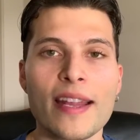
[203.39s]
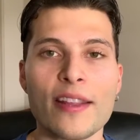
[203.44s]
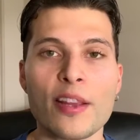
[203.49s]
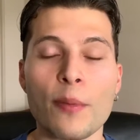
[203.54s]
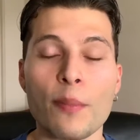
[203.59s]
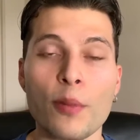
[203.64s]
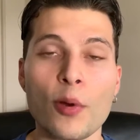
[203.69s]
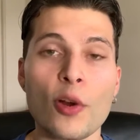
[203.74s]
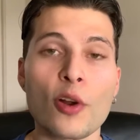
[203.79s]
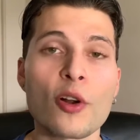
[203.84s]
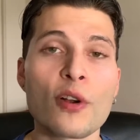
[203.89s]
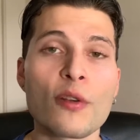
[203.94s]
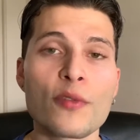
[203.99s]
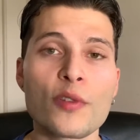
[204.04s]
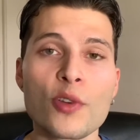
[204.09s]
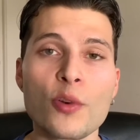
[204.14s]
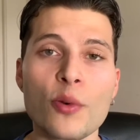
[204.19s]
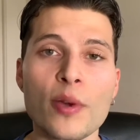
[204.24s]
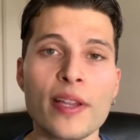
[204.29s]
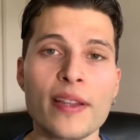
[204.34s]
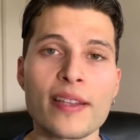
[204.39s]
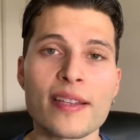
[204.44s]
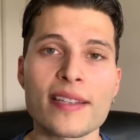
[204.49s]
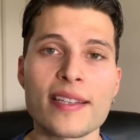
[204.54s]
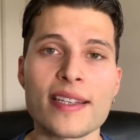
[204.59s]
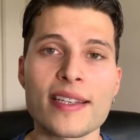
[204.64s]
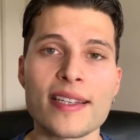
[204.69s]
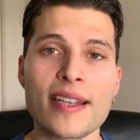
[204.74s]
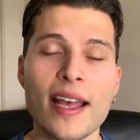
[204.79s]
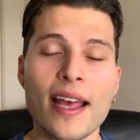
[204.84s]
The perk of doing
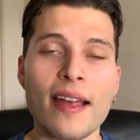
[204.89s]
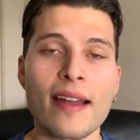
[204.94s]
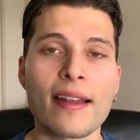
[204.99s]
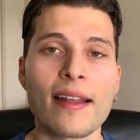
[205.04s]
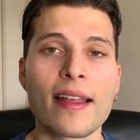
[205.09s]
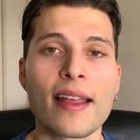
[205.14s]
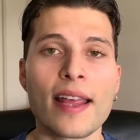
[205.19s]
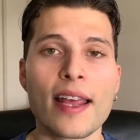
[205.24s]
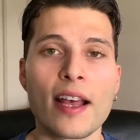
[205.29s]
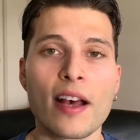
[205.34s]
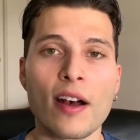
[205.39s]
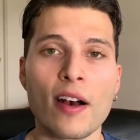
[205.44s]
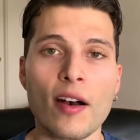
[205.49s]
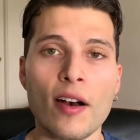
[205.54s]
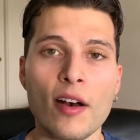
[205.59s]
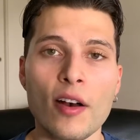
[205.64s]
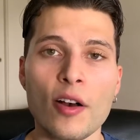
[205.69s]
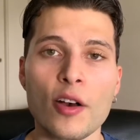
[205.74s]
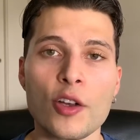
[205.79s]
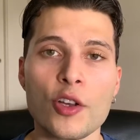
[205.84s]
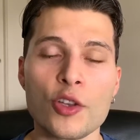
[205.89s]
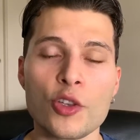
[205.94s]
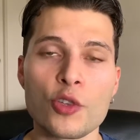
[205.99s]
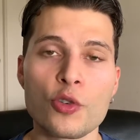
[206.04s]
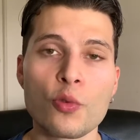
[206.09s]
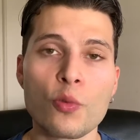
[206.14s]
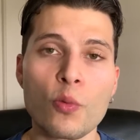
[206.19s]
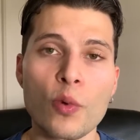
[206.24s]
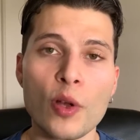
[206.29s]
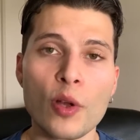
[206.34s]
this is that uh,
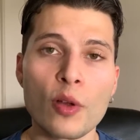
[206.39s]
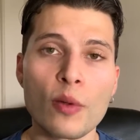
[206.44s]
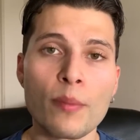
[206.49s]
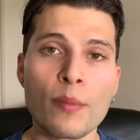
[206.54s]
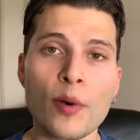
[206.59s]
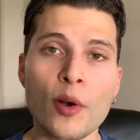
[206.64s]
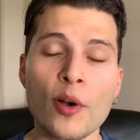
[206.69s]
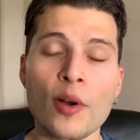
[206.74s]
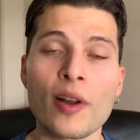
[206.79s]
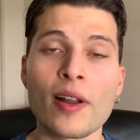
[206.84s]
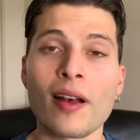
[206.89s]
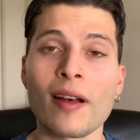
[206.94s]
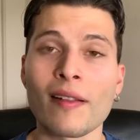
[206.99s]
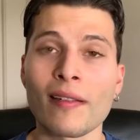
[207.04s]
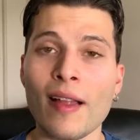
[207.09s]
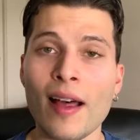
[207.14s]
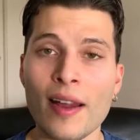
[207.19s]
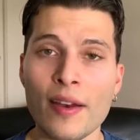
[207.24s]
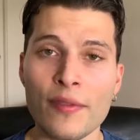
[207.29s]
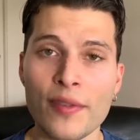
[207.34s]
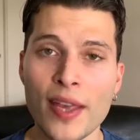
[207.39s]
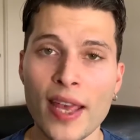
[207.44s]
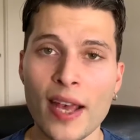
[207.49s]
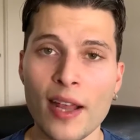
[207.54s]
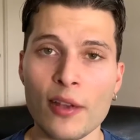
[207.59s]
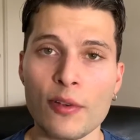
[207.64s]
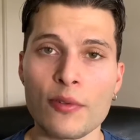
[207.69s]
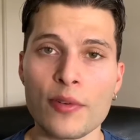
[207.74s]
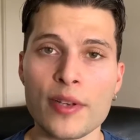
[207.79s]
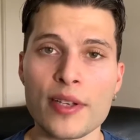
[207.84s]
you will burn a lot of
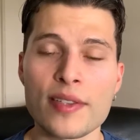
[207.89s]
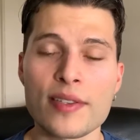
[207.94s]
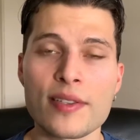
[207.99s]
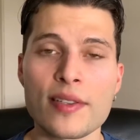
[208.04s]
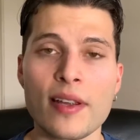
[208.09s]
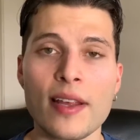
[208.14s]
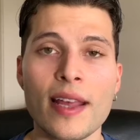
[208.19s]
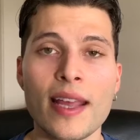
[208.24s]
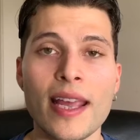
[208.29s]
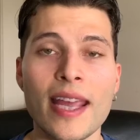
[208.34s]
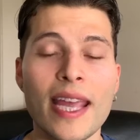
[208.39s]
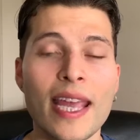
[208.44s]
calories.